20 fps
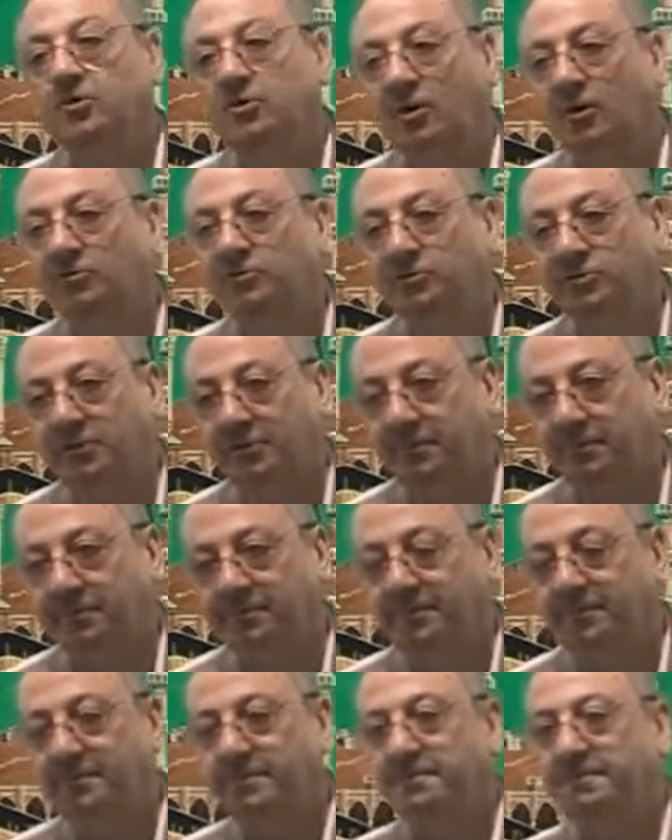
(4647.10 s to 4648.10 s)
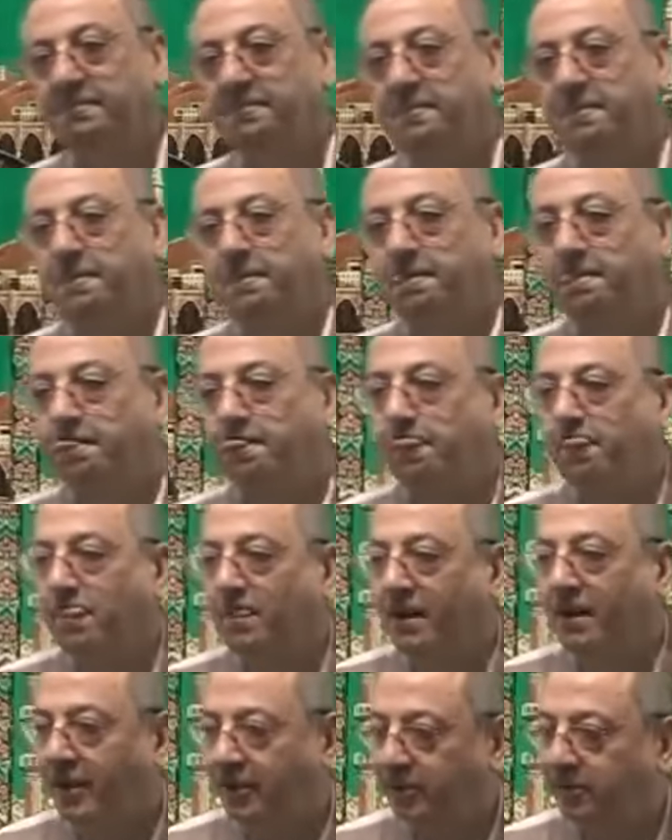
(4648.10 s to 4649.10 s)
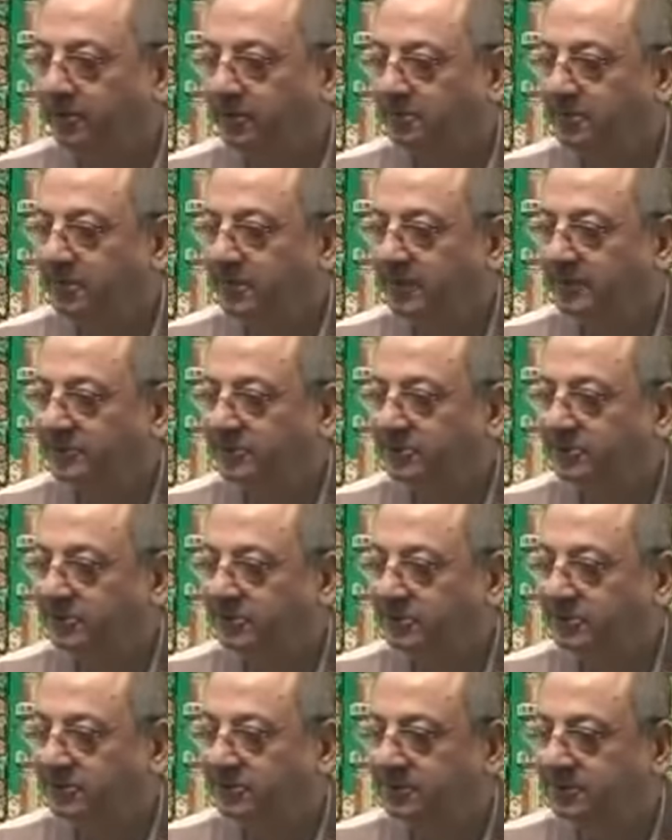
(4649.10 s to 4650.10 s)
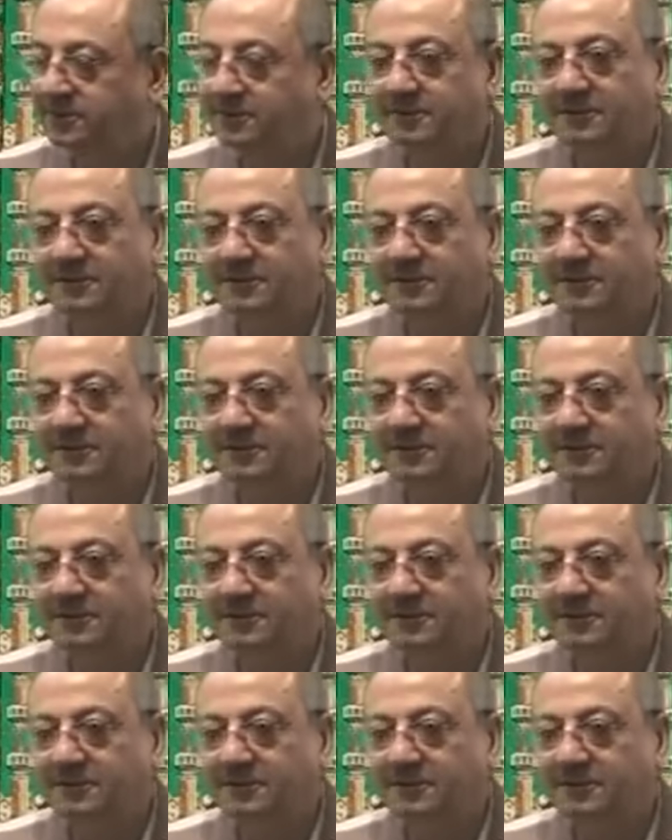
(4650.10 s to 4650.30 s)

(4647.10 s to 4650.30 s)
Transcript: township. Are you with me, brothers and sisters?